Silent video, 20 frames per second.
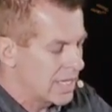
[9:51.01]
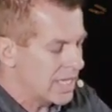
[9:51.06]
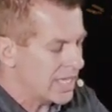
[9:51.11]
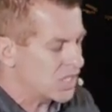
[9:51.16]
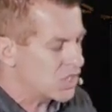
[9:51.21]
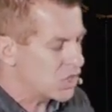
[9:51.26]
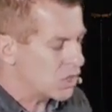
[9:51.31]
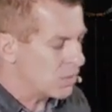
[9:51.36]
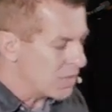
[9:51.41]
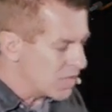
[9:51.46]

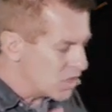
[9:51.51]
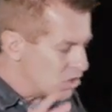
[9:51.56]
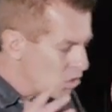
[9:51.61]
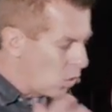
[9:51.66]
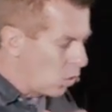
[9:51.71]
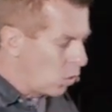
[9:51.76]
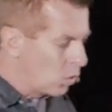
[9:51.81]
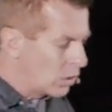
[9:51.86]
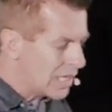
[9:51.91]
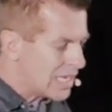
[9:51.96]
It's to be
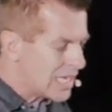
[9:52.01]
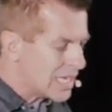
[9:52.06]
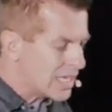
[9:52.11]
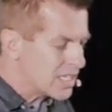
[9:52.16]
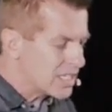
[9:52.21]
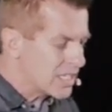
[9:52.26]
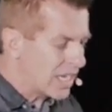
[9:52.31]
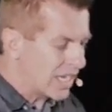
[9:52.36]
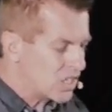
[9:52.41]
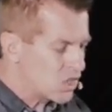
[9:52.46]
totally
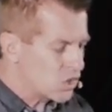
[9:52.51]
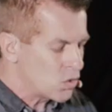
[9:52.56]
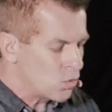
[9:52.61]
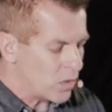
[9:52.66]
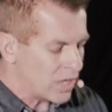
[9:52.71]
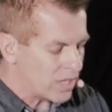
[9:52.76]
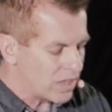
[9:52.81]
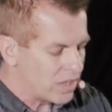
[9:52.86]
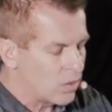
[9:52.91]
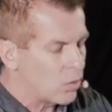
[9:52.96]
in touch
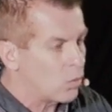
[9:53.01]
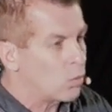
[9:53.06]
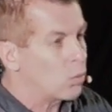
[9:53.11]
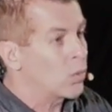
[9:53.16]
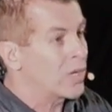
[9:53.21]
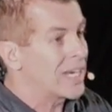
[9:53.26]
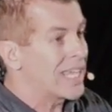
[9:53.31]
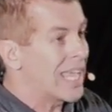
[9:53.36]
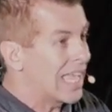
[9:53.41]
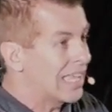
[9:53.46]
with
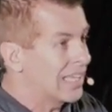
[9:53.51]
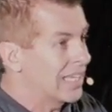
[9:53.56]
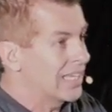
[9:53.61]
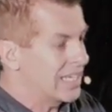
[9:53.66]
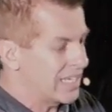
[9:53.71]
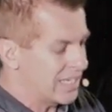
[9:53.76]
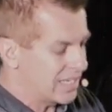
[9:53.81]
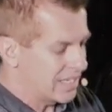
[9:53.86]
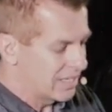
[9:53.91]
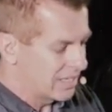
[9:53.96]

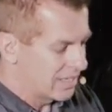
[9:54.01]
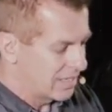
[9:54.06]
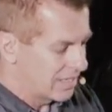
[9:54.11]
reality.